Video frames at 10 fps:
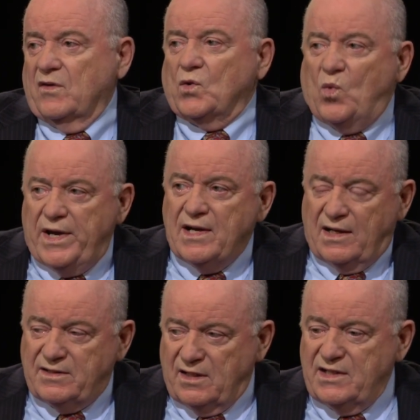The way,
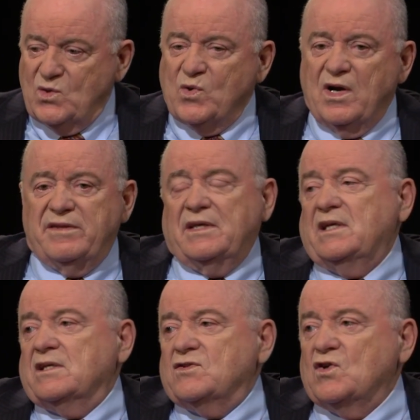I'll tell you where I
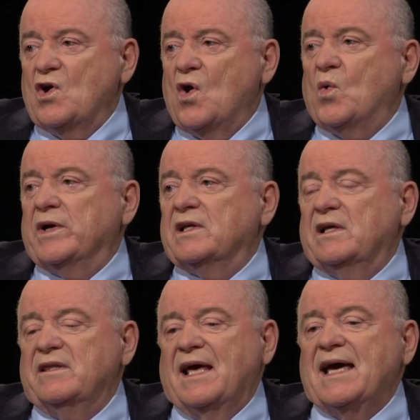think it's going,
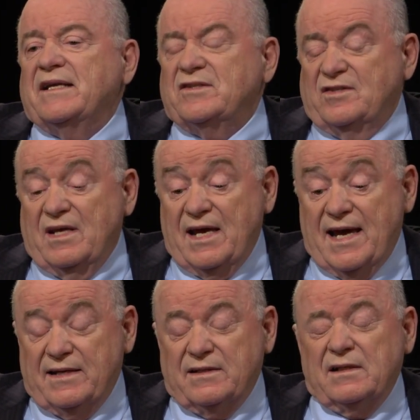and that is
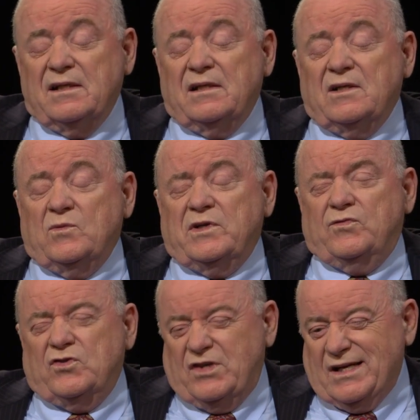that if
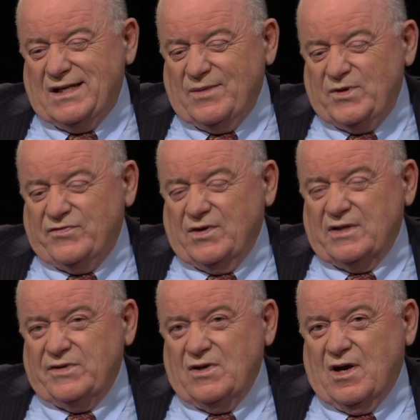you stand up in front
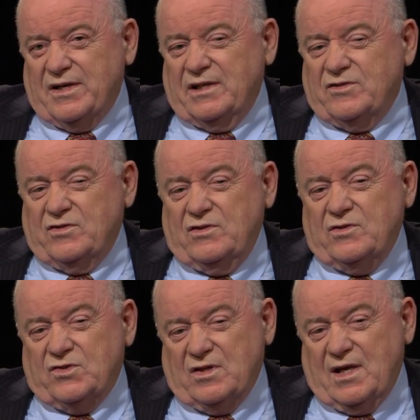of an audience and
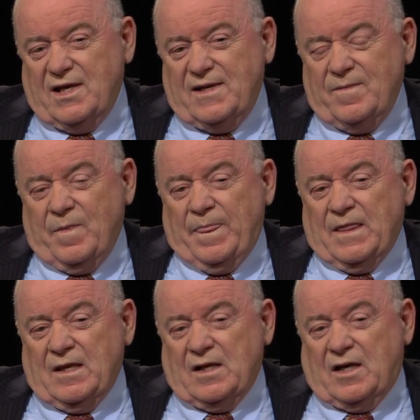you say,
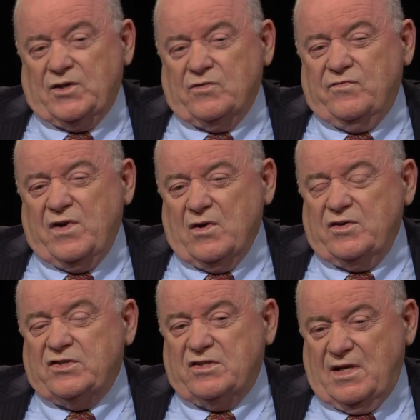you're very
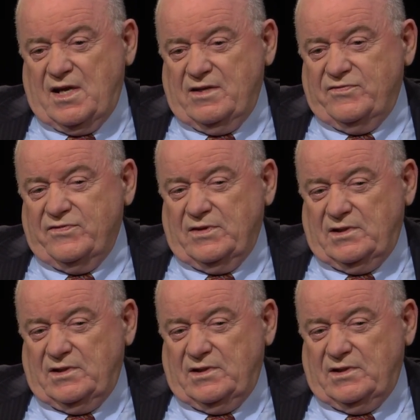safe